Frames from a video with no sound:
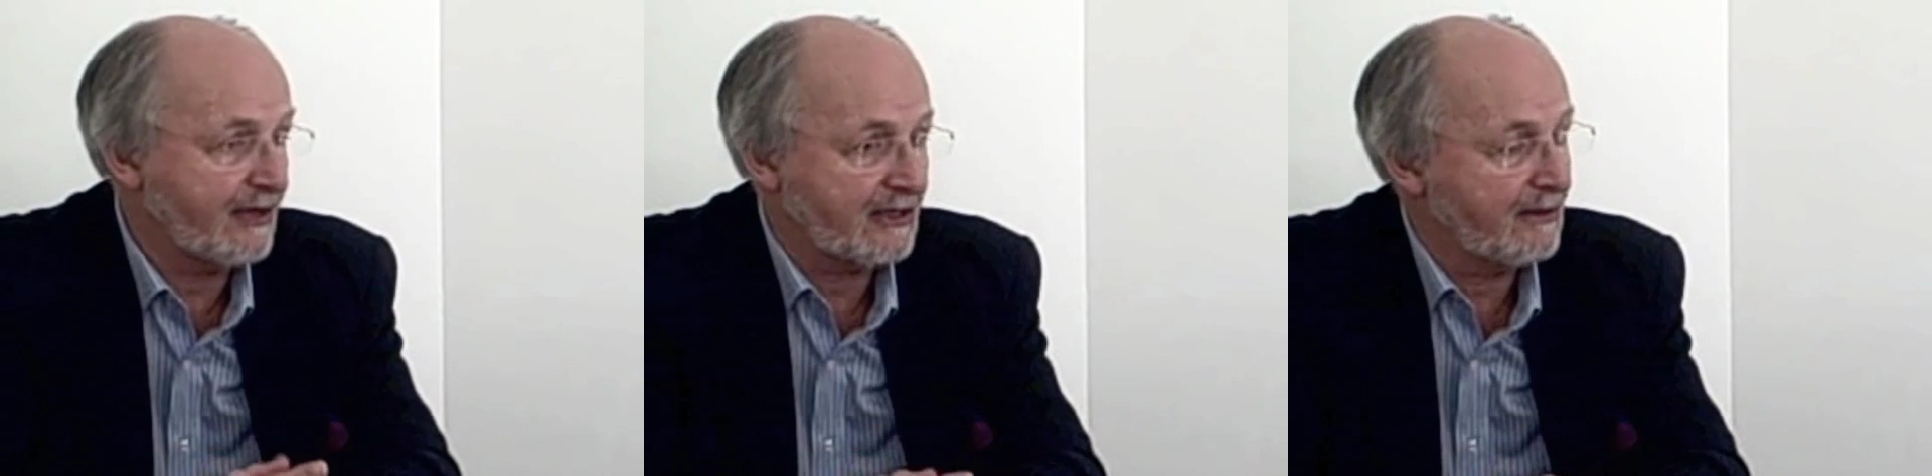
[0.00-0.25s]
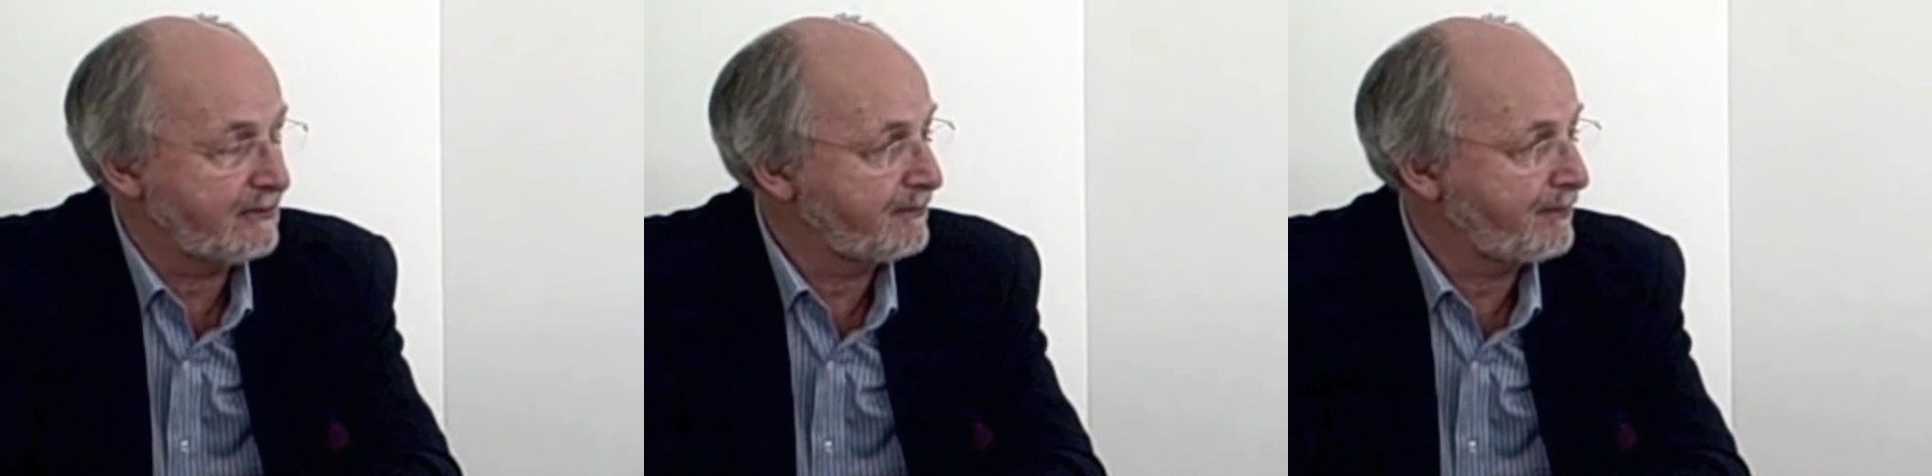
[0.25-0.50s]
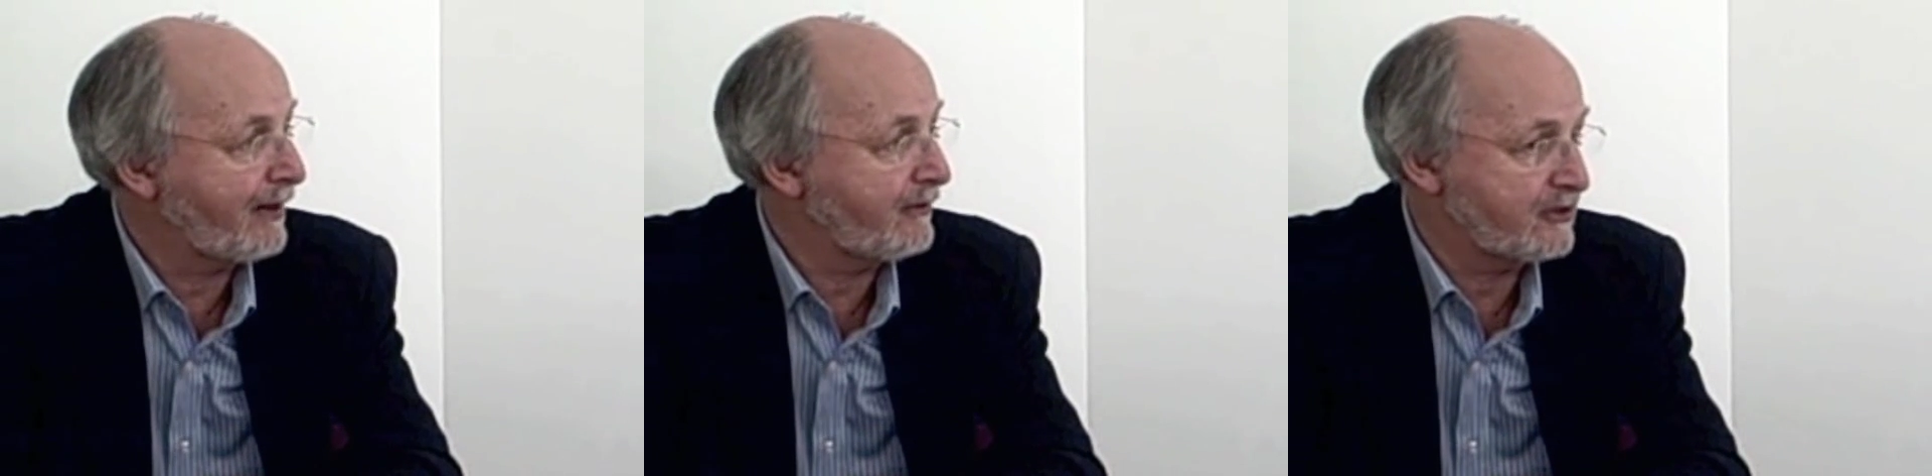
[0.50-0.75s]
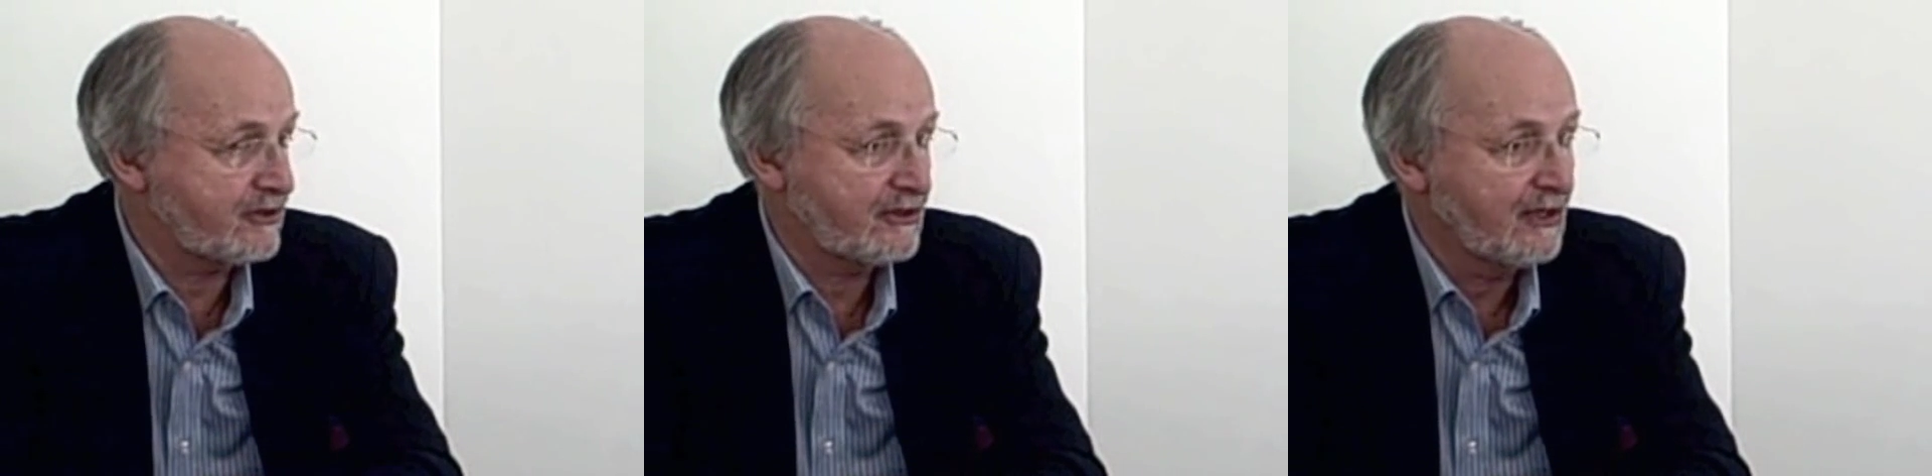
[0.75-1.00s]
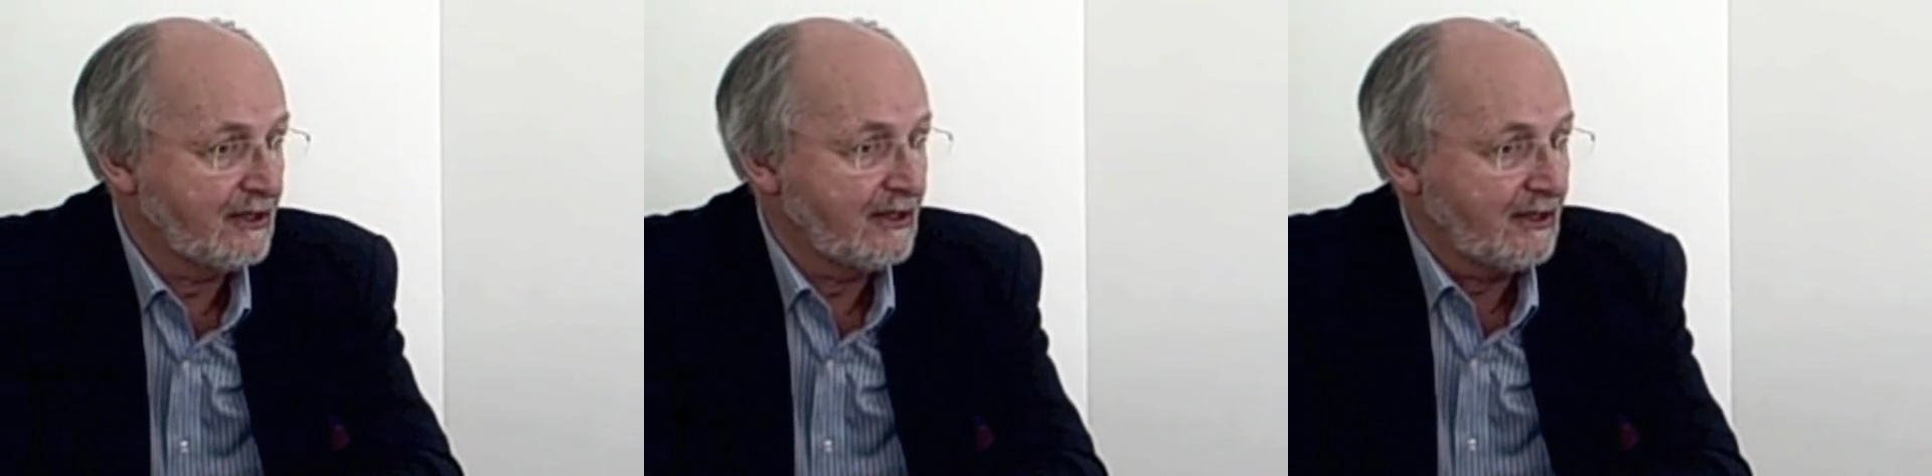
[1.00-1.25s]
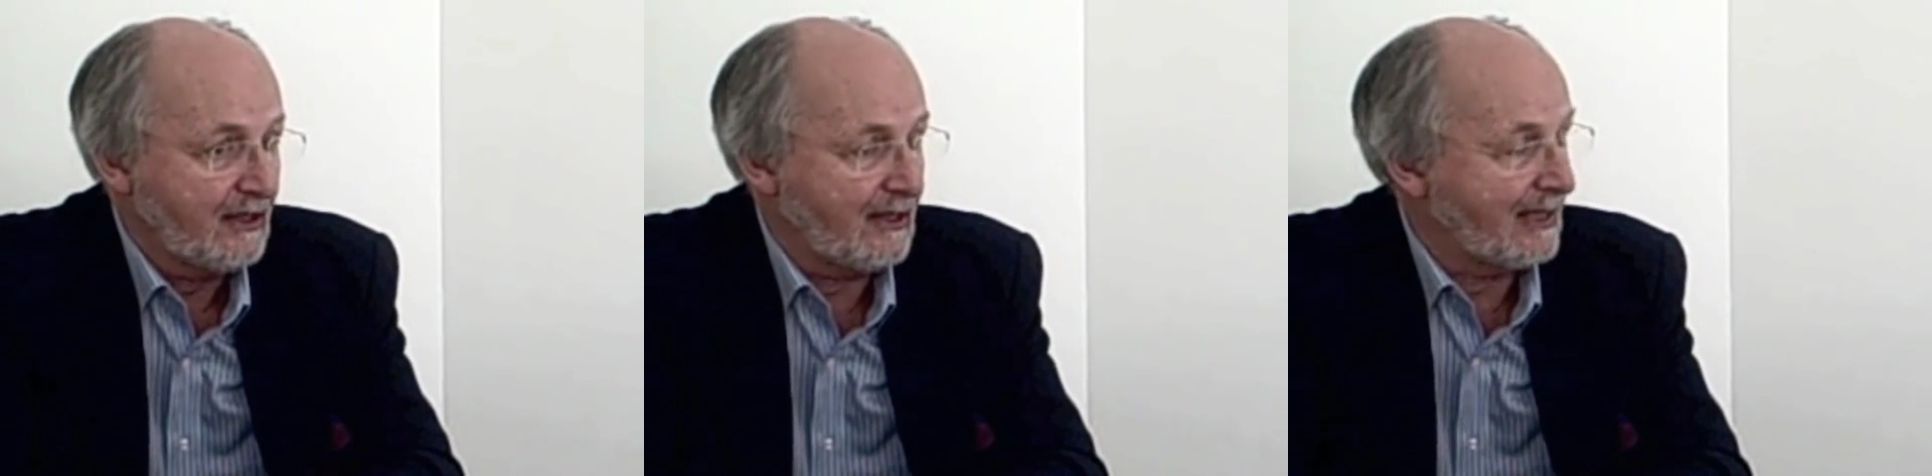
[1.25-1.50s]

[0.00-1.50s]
In fact, I'm in Paris